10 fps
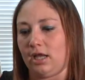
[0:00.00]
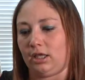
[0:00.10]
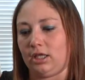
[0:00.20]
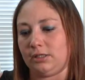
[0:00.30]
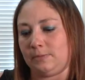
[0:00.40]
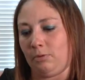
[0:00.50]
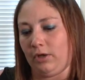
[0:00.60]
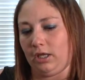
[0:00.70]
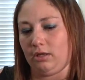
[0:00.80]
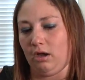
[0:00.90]
At this
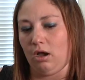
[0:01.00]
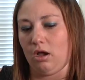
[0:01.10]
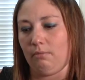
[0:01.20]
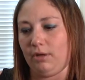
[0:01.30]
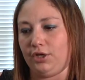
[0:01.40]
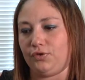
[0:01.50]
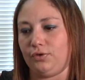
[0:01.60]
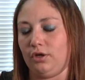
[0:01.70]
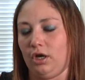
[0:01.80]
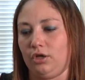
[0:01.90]
point,
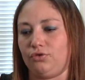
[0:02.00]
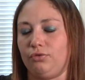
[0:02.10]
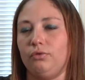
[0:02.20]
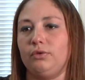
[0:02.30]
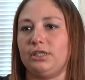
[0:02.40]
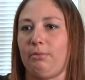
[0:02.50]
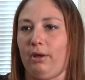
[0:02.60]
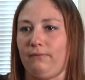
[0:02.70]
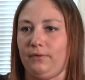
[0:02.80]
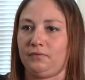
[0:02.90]
Drew was
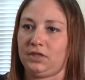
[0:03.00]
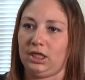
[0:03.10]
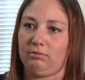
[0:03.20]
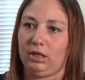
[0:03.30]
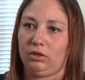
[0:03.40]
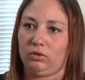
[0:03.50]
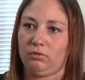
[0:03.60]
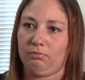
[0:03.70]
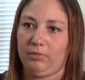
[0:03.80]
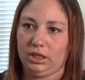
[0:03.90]
about 15
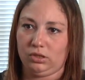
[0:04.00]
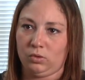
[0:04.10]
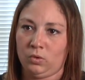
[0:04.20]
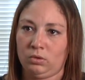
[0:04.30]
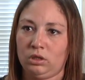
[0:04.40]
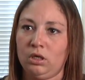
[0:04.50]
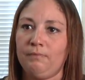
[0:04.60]
months old.